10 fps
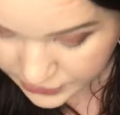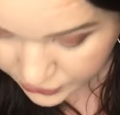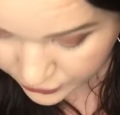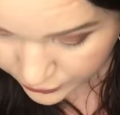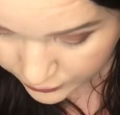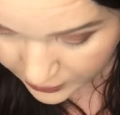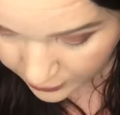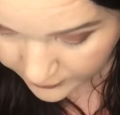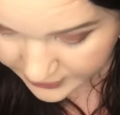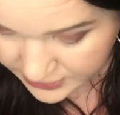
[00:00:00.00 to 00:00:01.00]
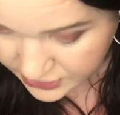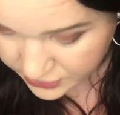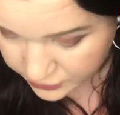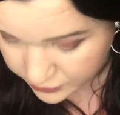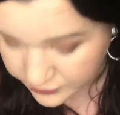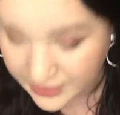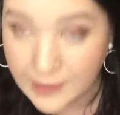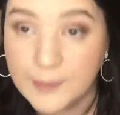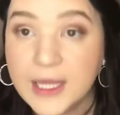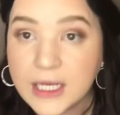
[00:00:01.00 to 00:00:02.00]
to go into the
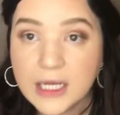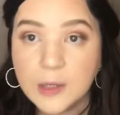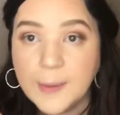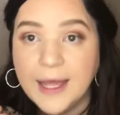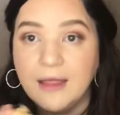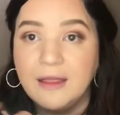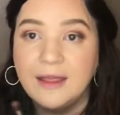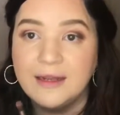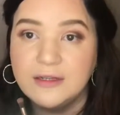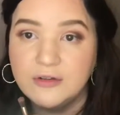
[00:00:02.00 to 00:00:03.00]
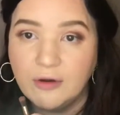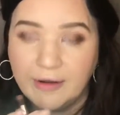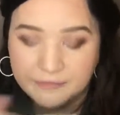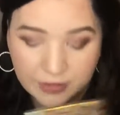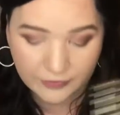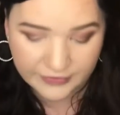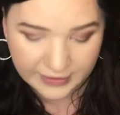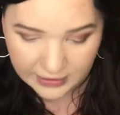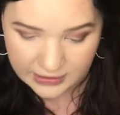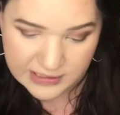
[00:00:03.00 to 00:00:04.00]
Maneater palette, and you don't have to use
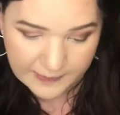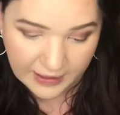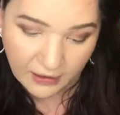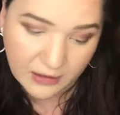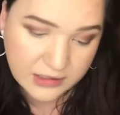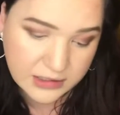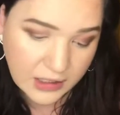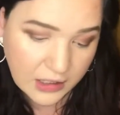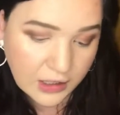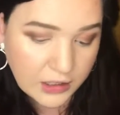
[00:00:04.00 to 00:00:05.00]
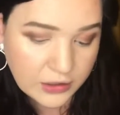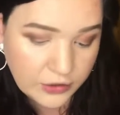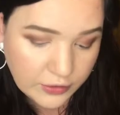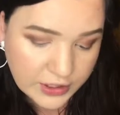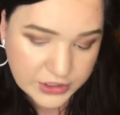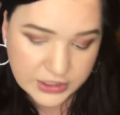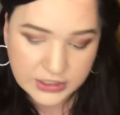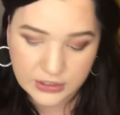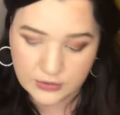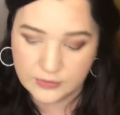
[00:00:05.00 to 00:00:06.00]
any of these palettes. You can
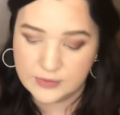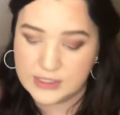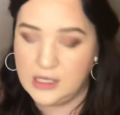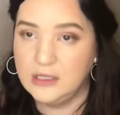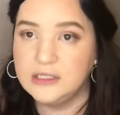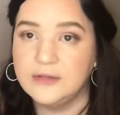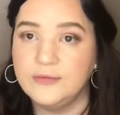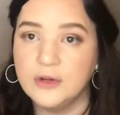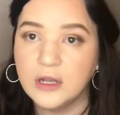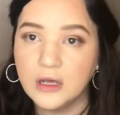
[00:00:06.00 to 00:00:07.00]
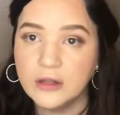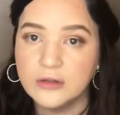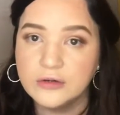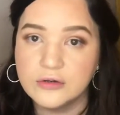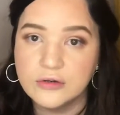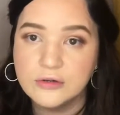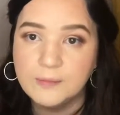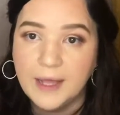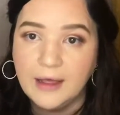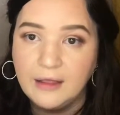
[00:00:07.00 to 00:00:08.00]
just use different colored
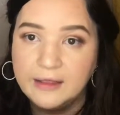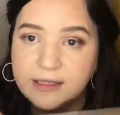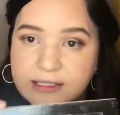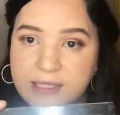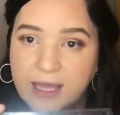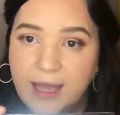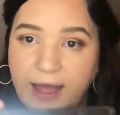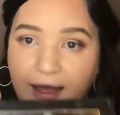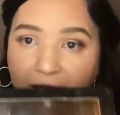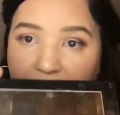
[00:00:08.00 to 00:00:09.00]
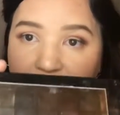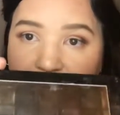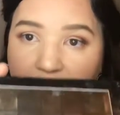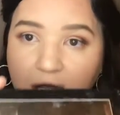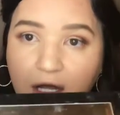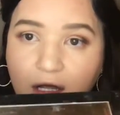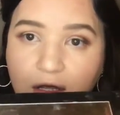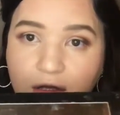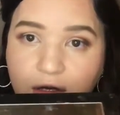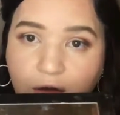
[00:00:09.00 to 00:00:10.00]
palettes that have,
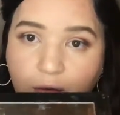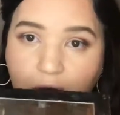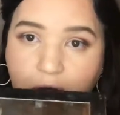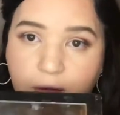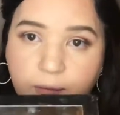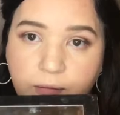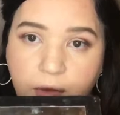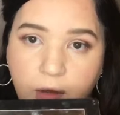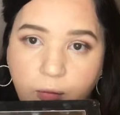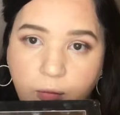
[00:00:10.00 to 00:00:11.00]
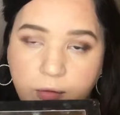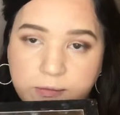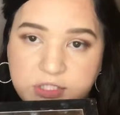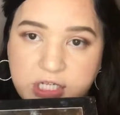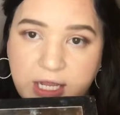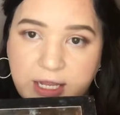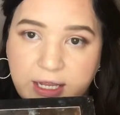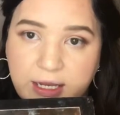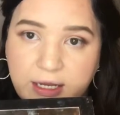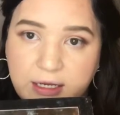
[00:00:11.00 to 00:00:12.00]
you know, a warm
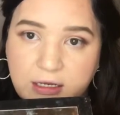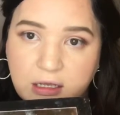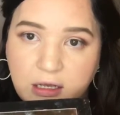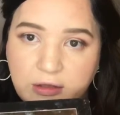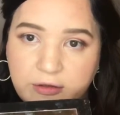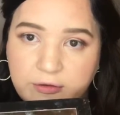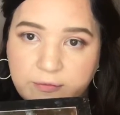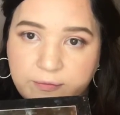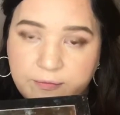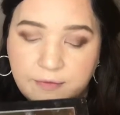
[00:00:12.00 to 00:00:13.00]
shade of